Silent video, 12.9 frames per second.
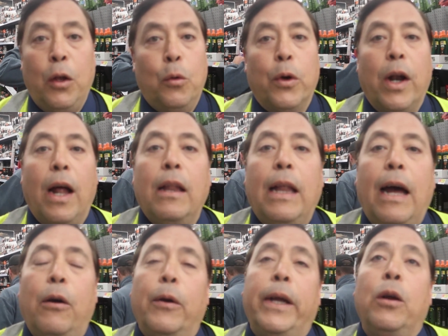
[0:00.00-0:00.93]
We're not
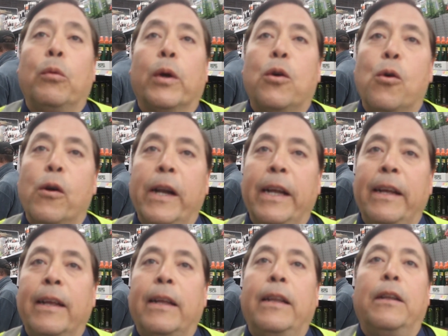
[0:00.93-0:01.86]
allowing
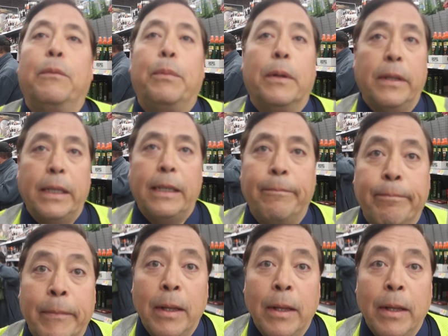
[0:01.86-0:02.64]
recording in the building.